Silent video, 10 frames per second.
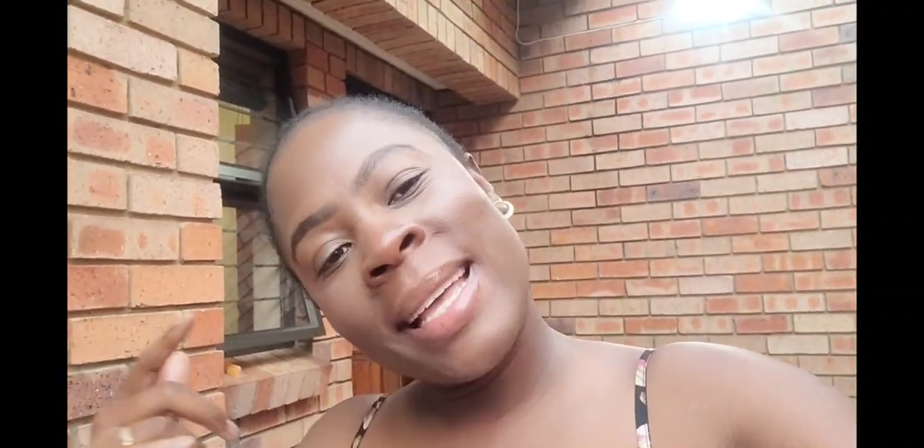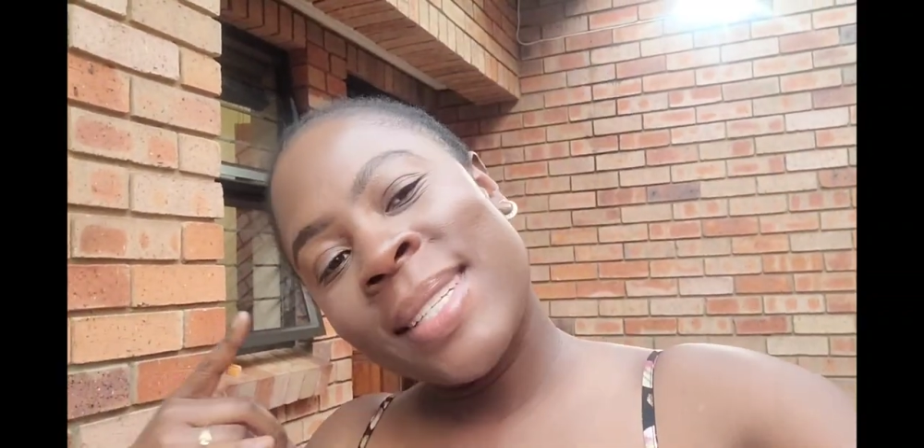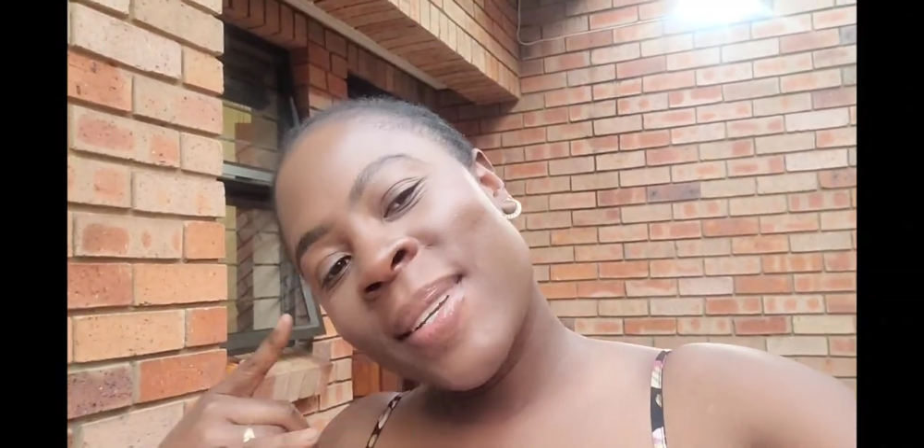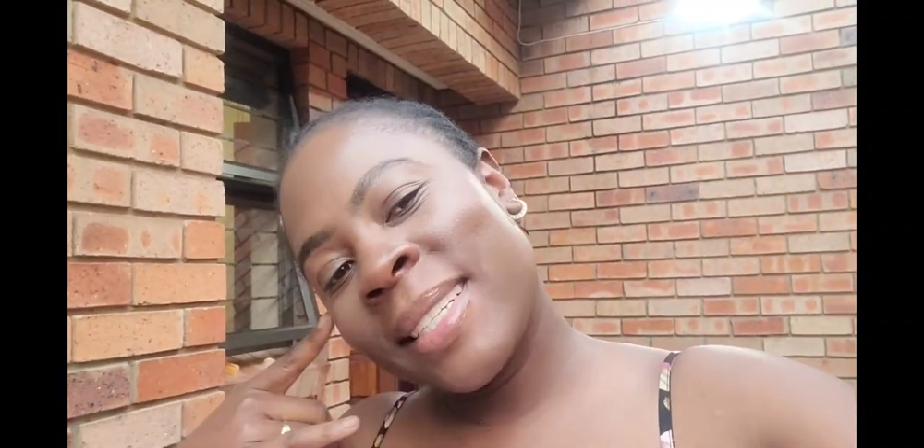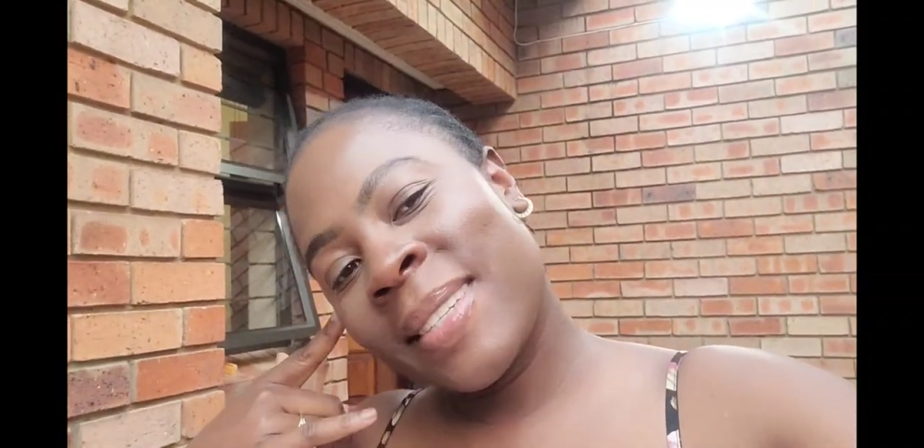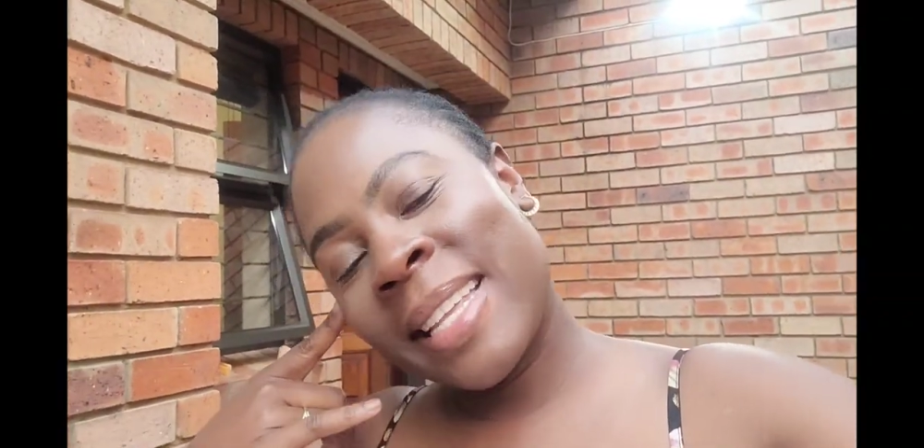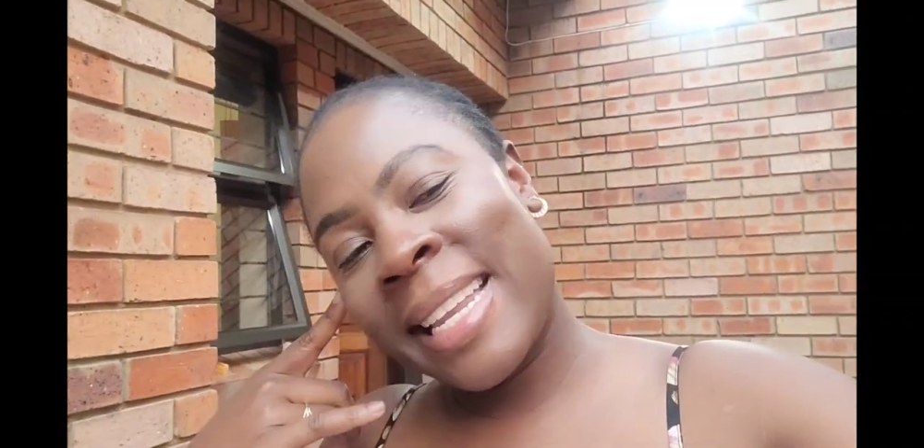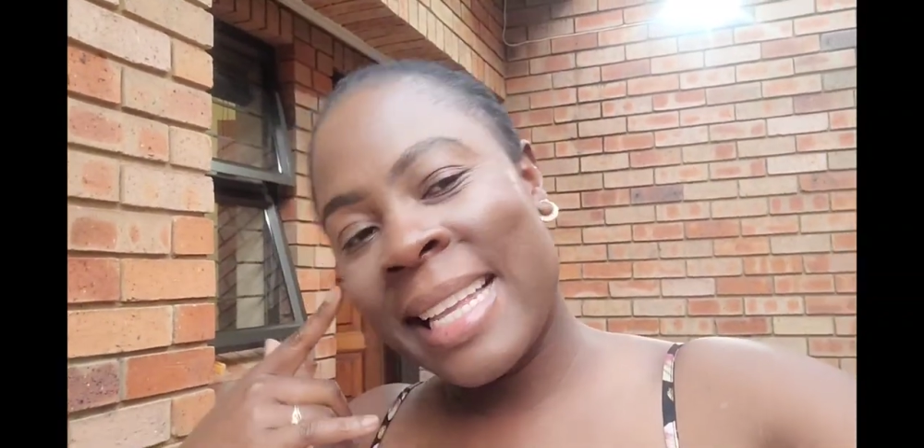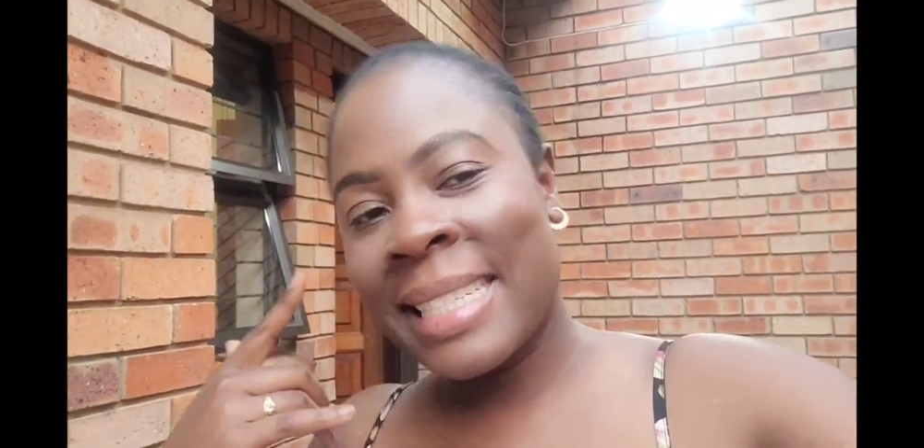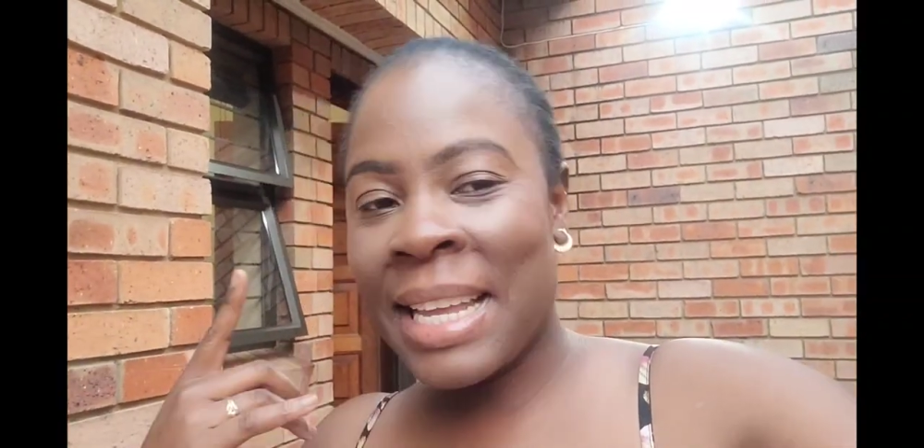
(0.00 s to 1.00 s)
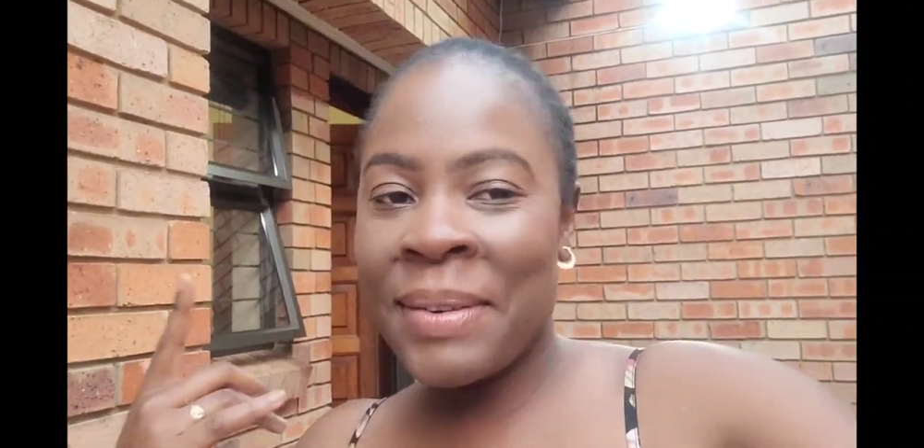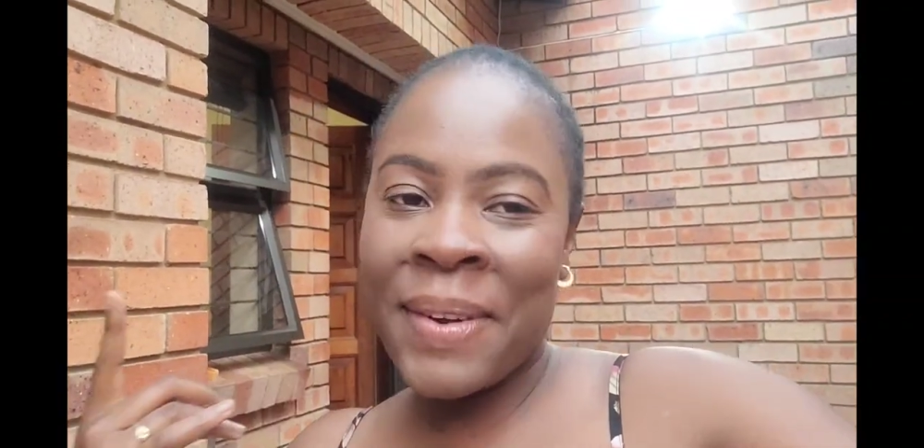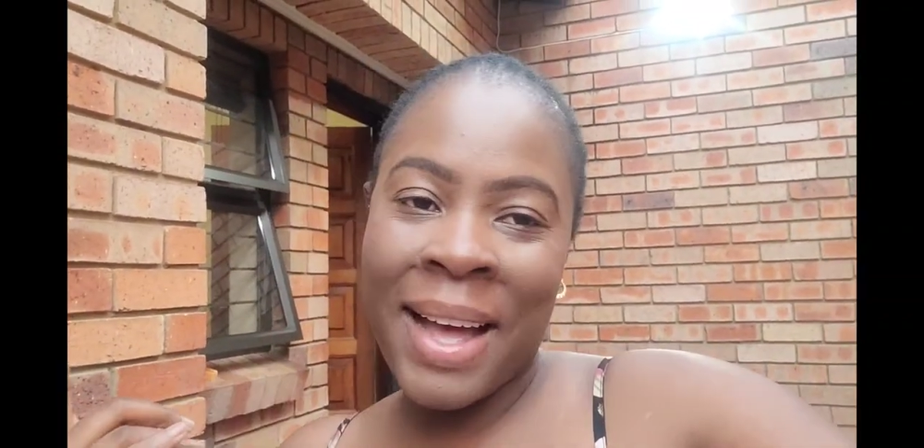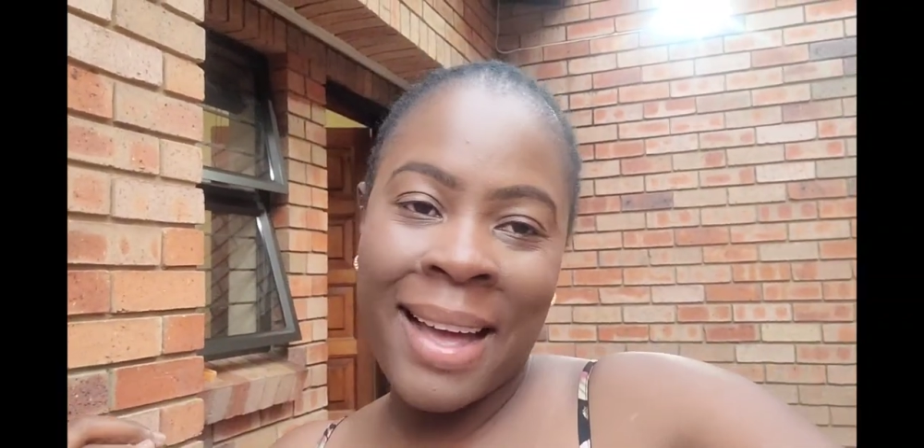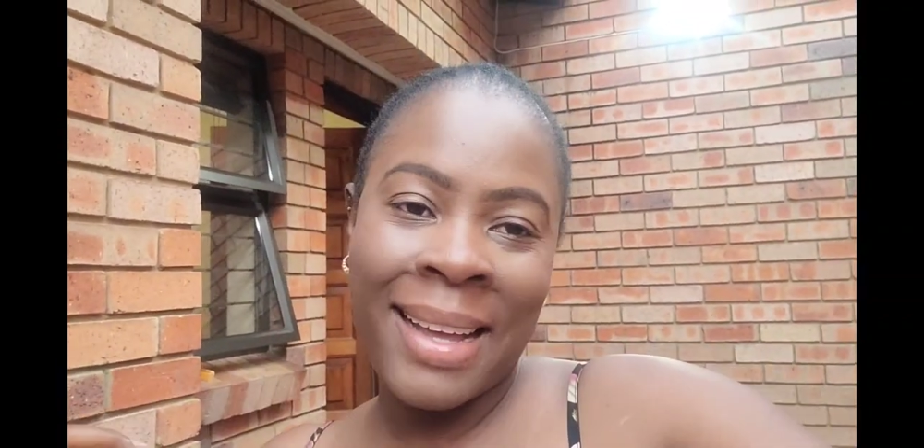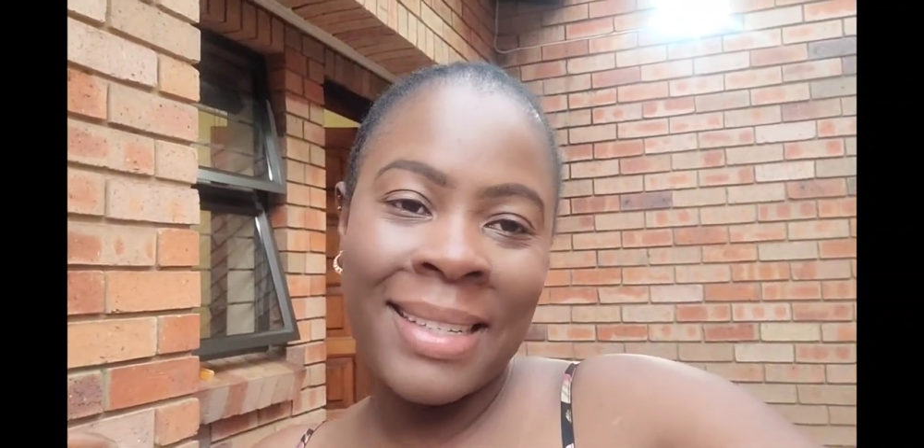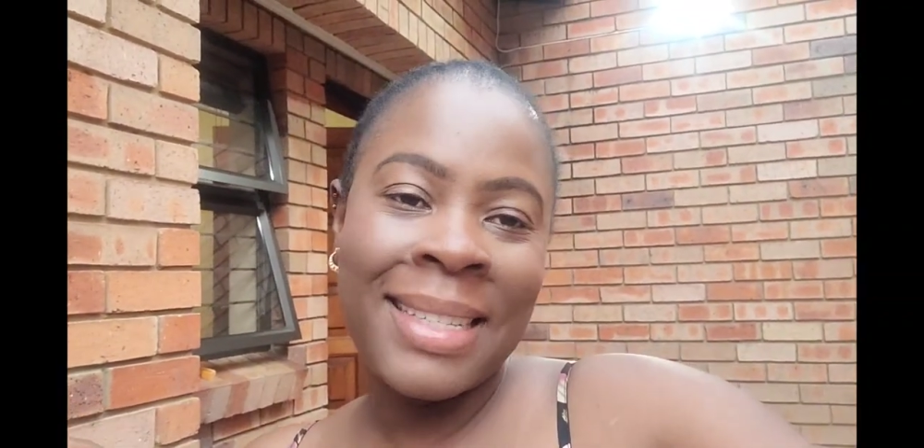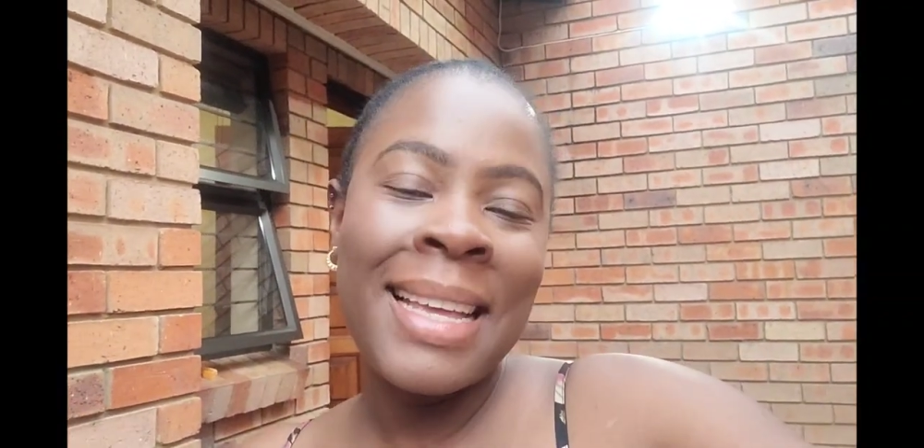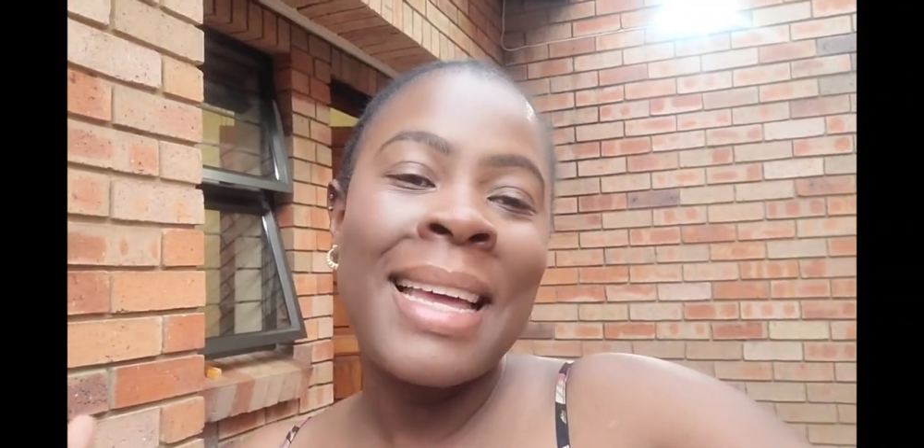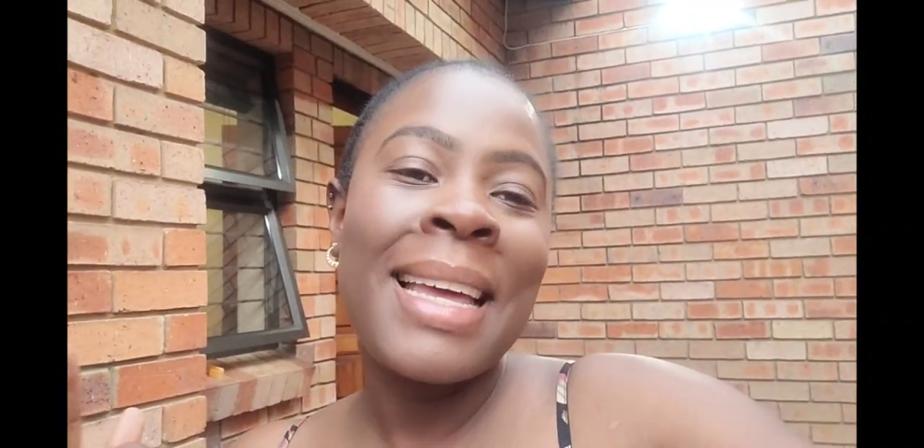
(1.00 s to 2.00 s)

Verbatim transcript: So, until the next time, guys.